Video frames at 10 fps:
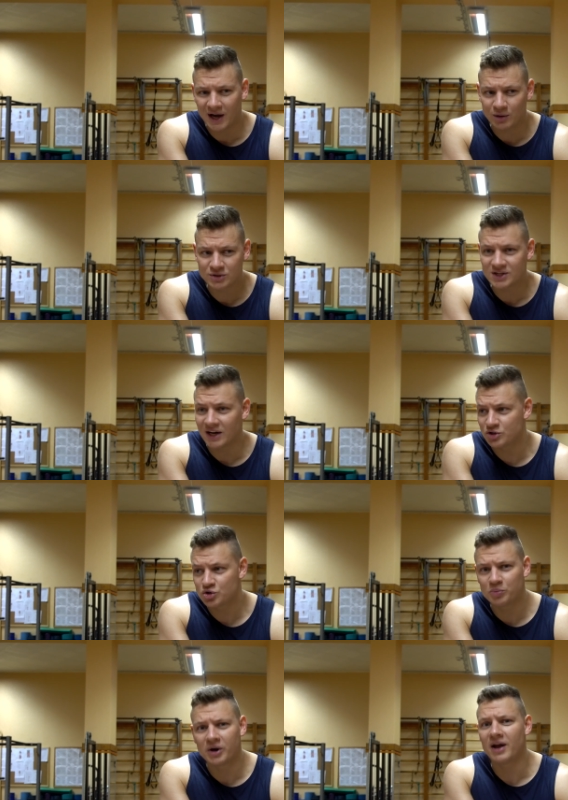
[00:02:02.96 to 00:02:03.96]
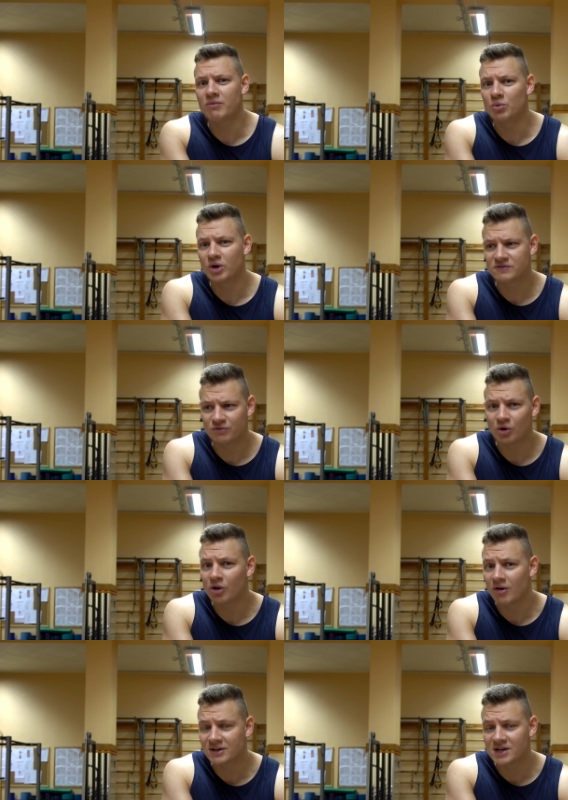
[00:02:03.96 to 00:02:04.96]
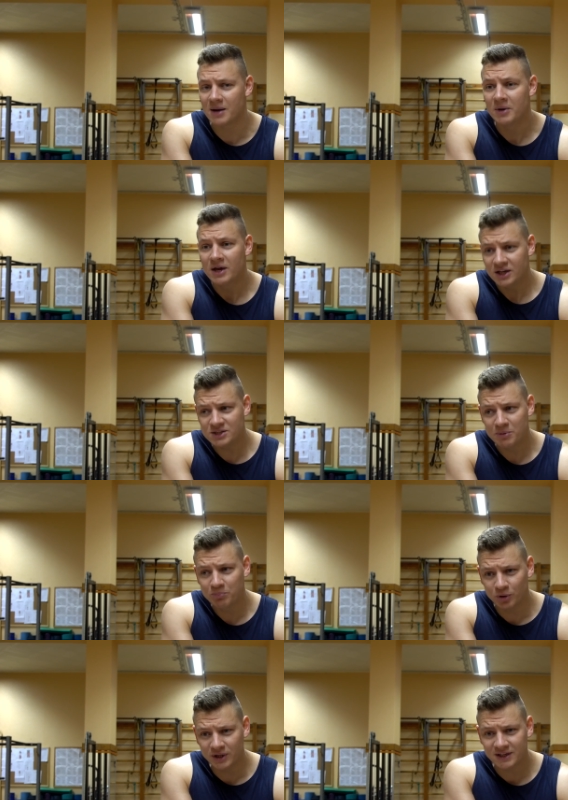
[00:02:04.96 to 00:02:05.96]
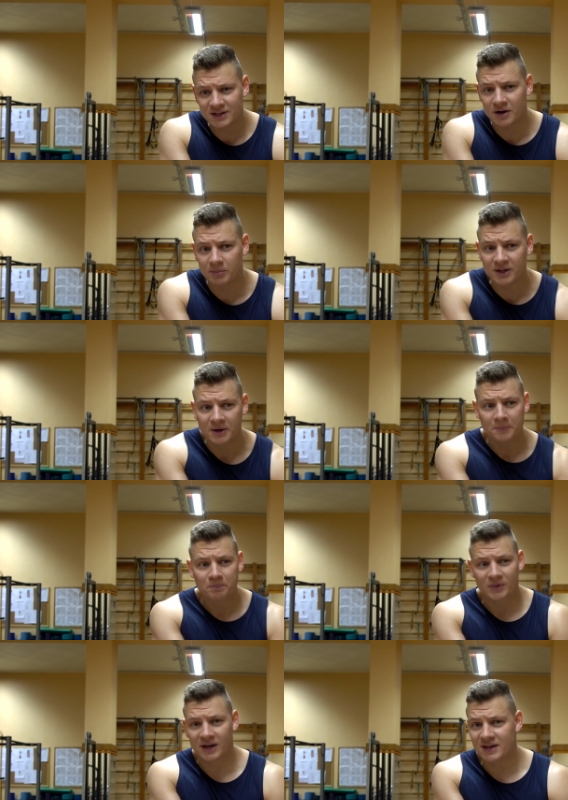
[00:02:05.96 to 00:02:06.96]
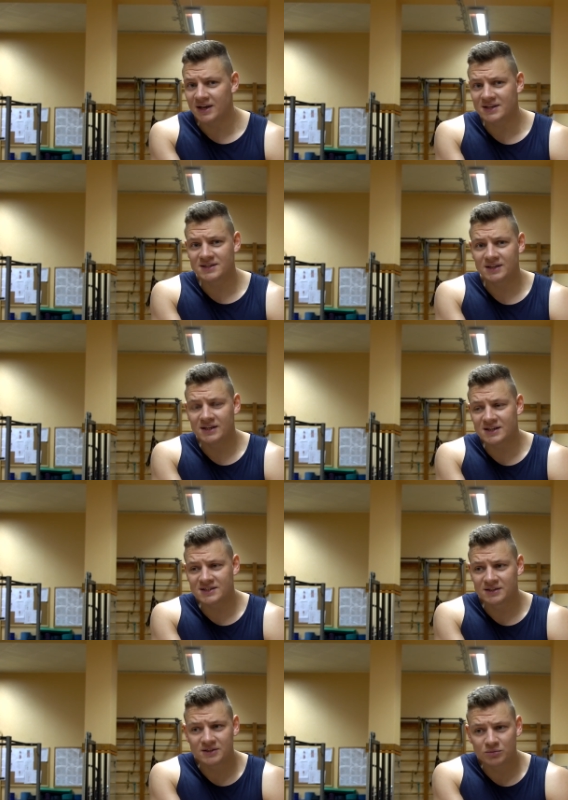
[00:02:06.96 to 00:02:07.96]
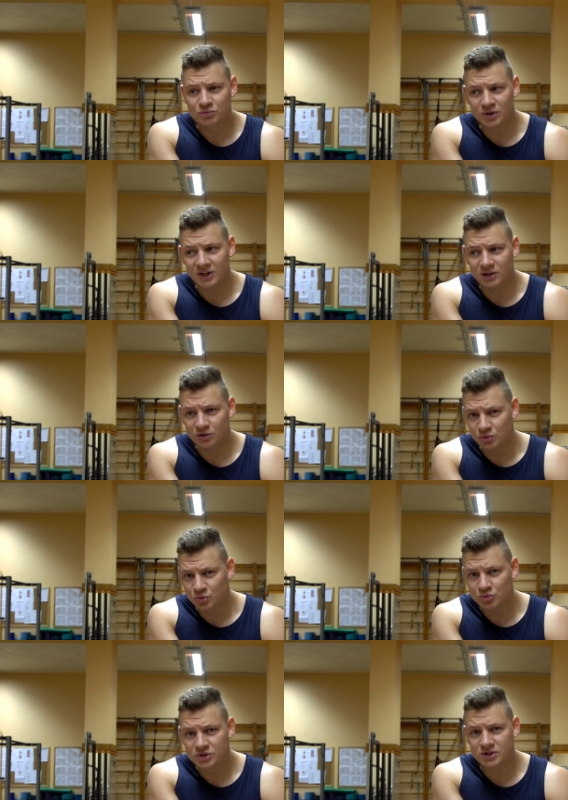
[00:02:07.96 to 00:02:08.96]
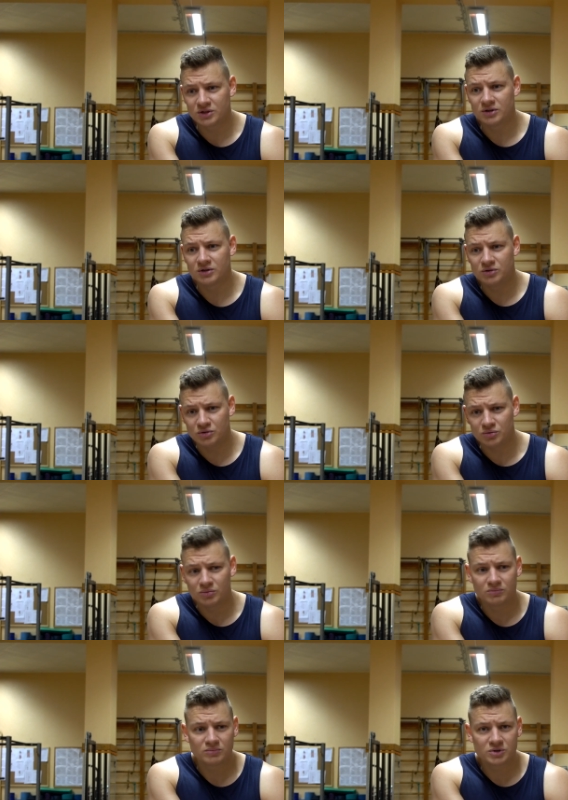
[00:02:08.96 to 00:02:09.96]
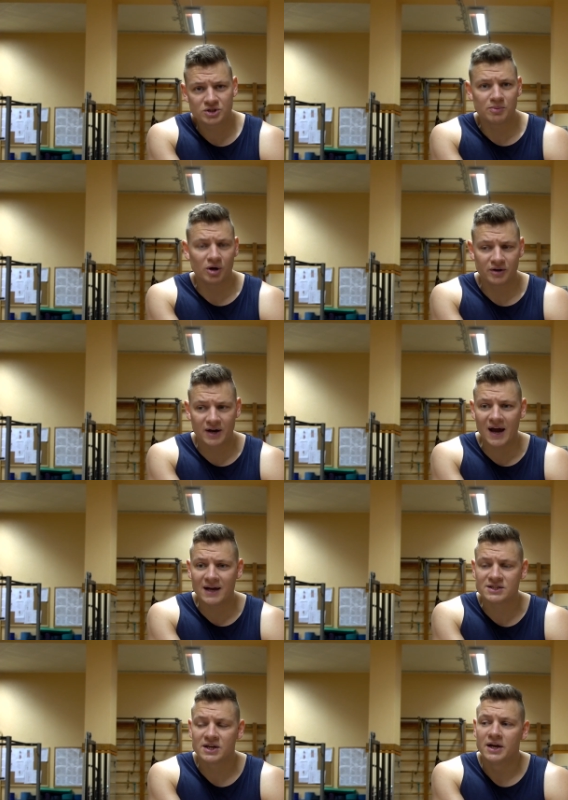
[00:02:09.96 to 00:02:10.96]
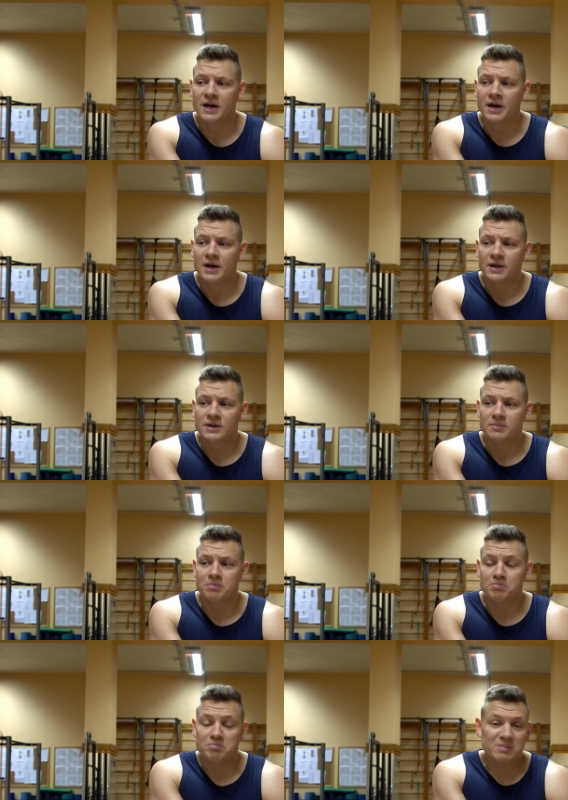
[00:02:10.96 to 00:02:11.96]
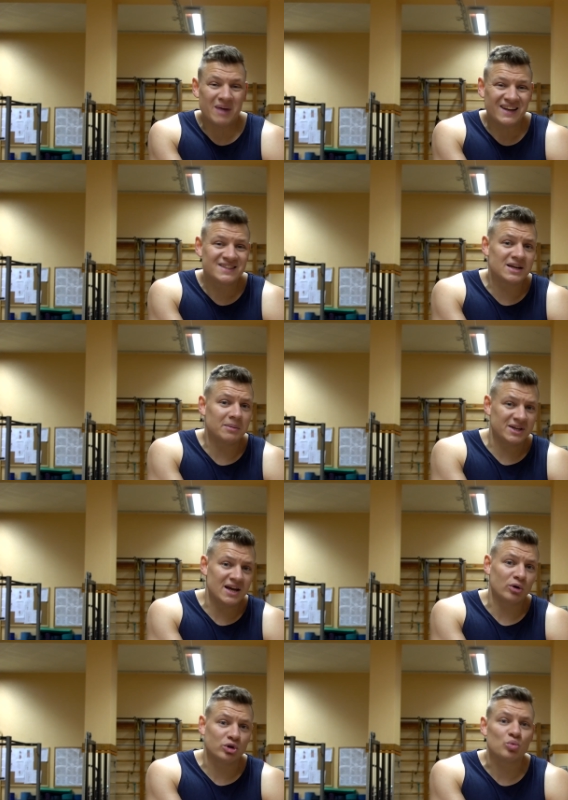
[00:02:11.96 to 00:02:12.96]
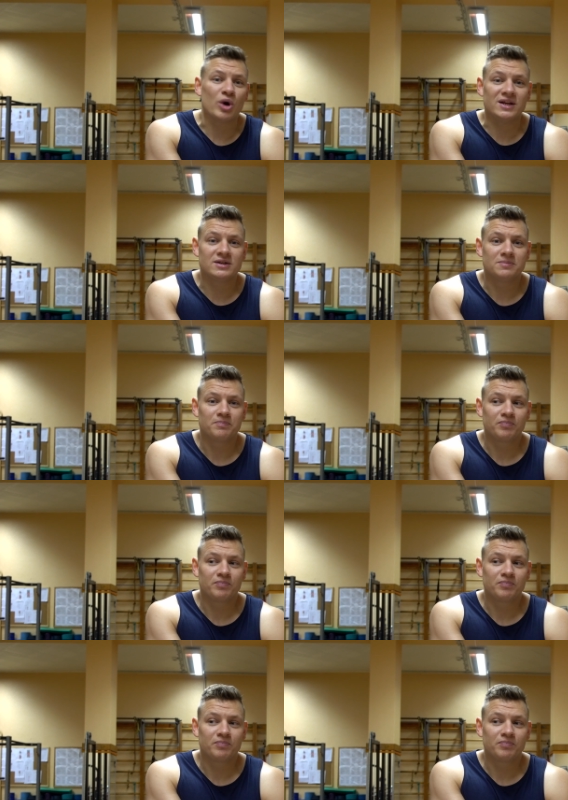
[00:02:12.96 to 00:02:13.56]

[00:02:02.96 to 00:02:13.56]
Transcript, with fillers: outside super heavyweight for a long time. He's been pulling there, but like he has, he doesn't really lose to smaller guys. But Mike is coming down in weight,